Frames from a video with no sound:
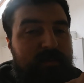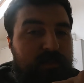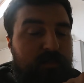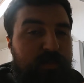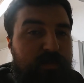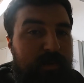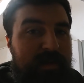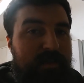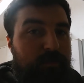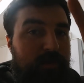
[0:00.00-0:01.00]
so the bus
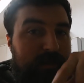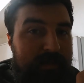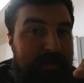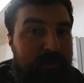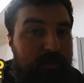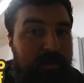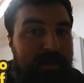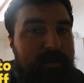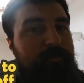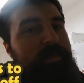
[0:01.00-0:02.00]
bars weren't linking them
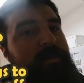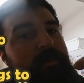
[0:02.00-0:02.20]
all out.